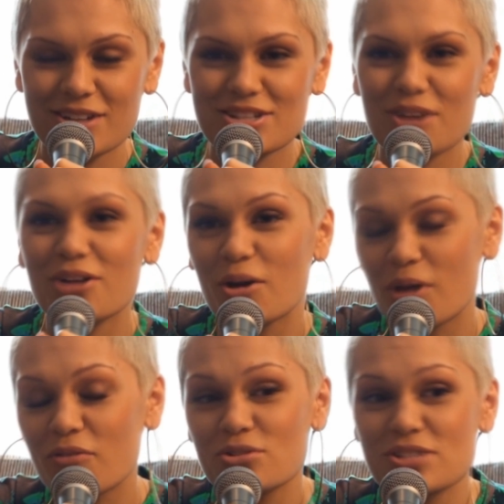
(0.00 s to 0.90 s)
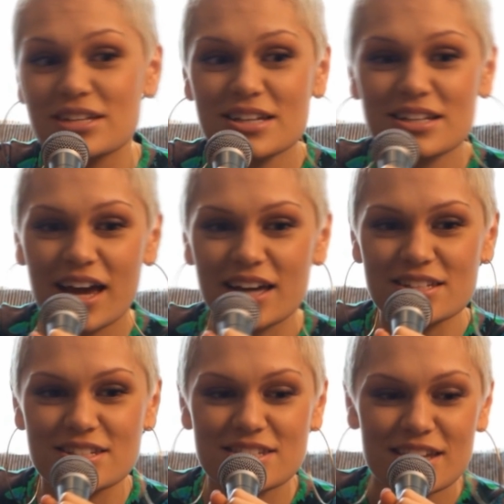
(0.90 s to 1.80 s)
So no, of course I said
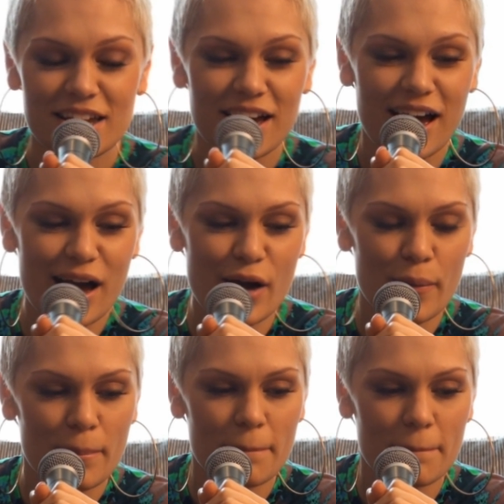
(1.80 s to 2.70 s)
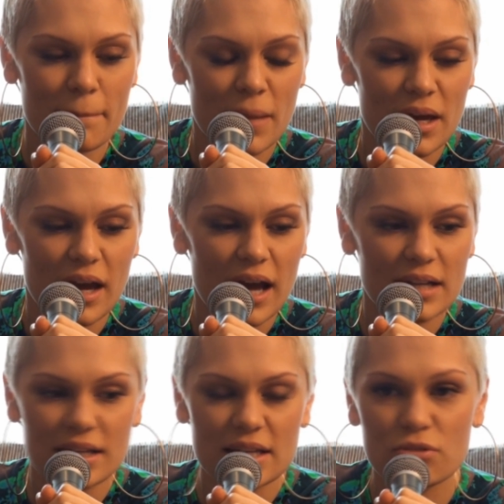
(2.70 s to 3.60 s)
yes. And
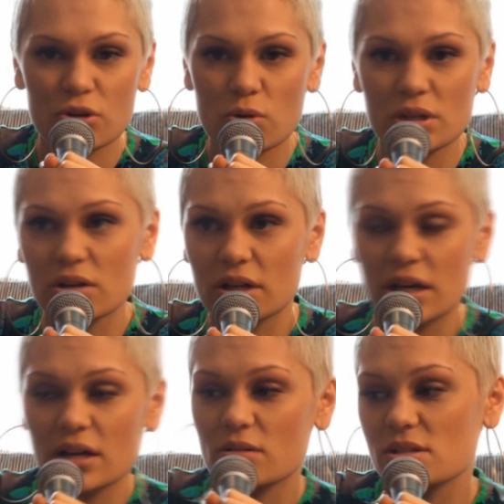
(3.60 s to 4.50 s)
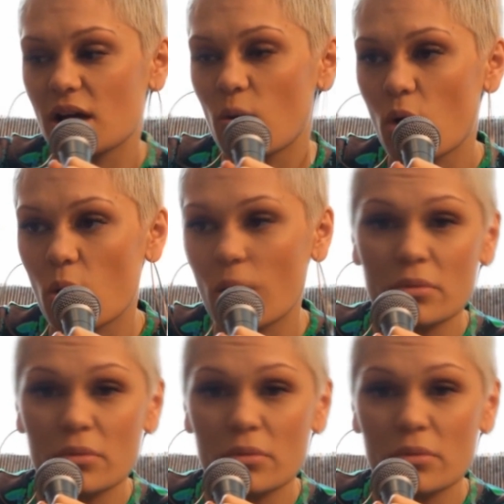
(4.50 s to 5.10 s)
he recorded on it, and I was like, whoa.